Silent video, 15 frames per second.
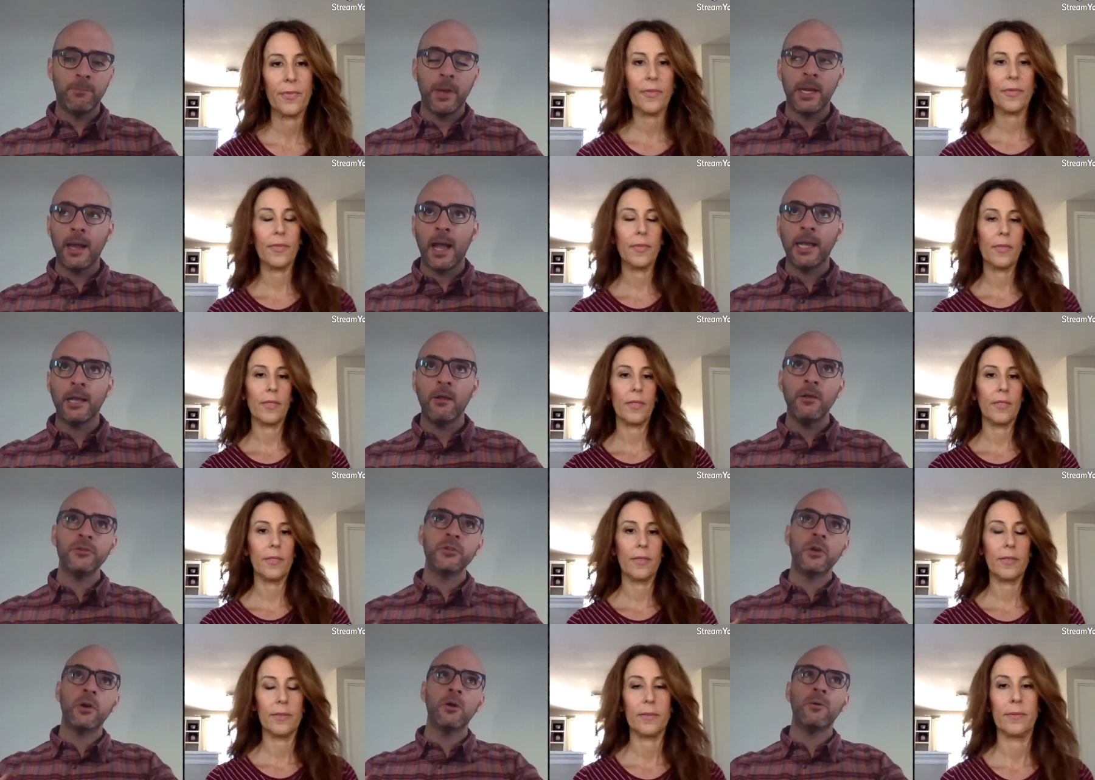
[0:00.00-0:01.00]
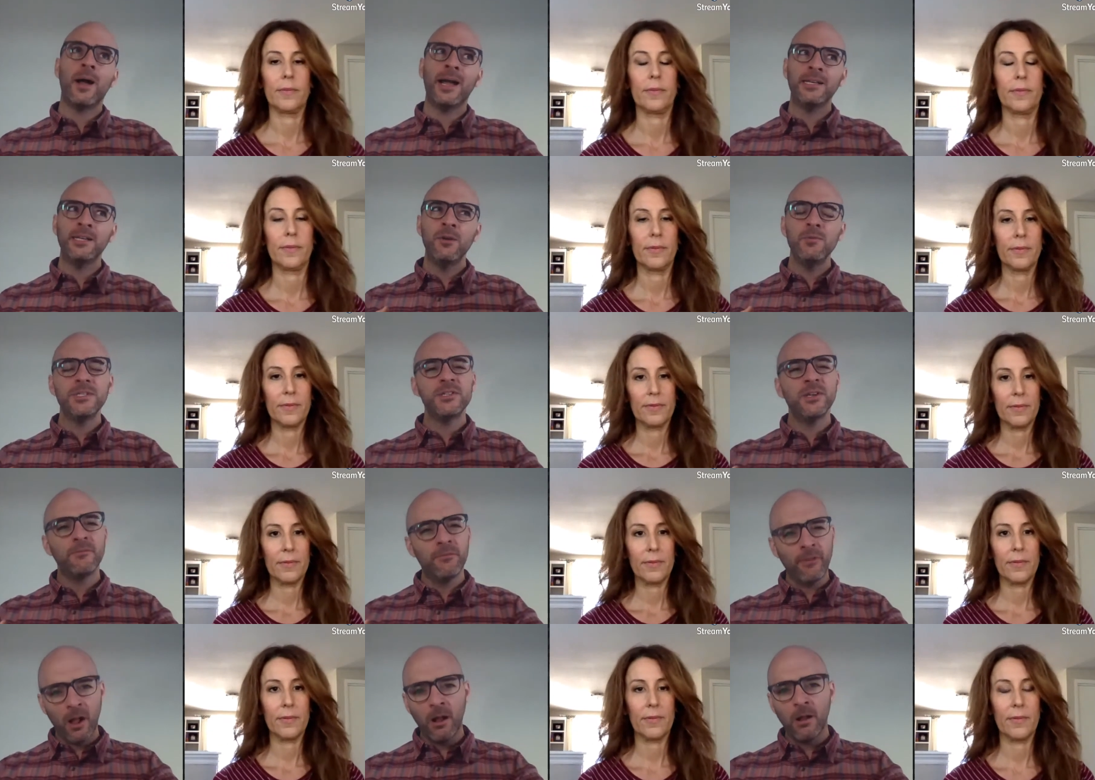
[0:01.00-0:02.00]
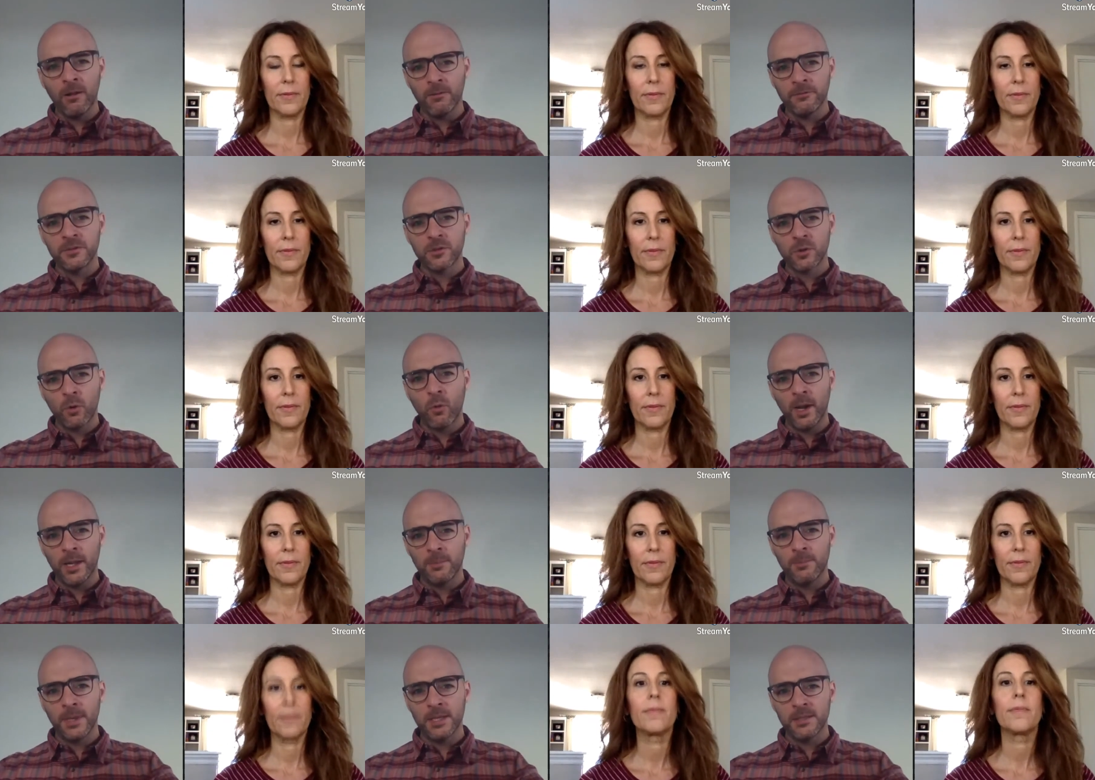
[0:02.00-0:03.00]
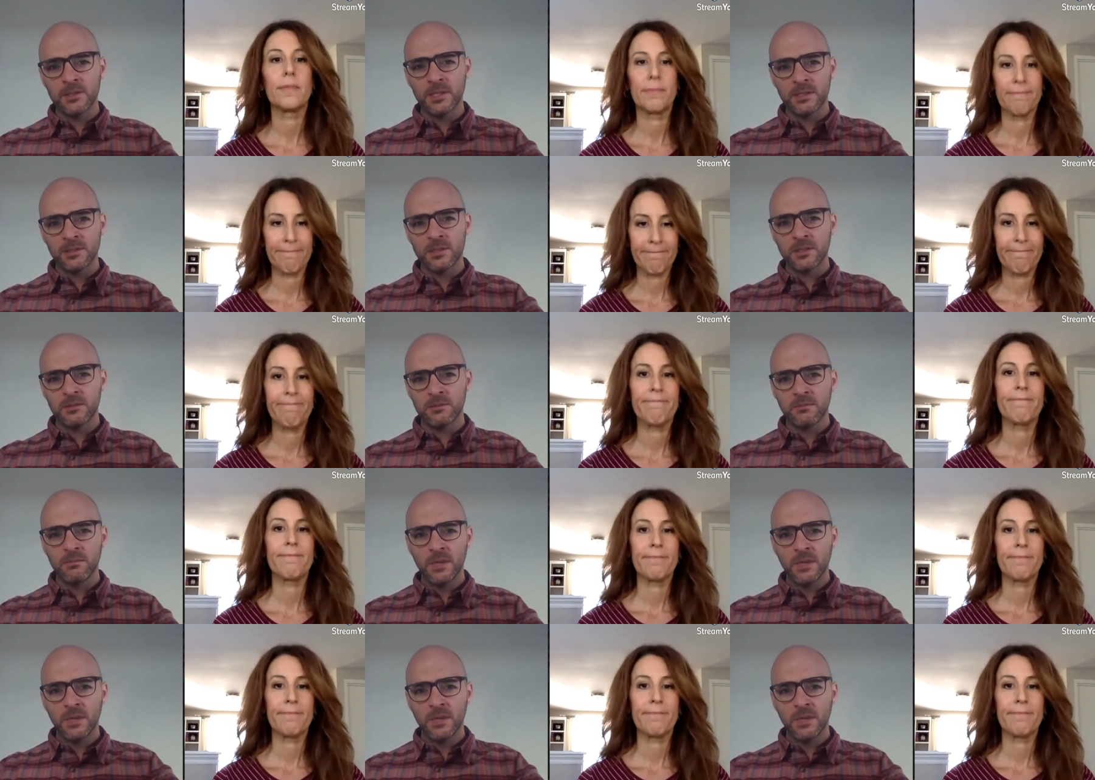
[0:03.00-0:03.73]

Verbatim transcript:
Speaker 1: But I also I know it's evolved quite a bit since it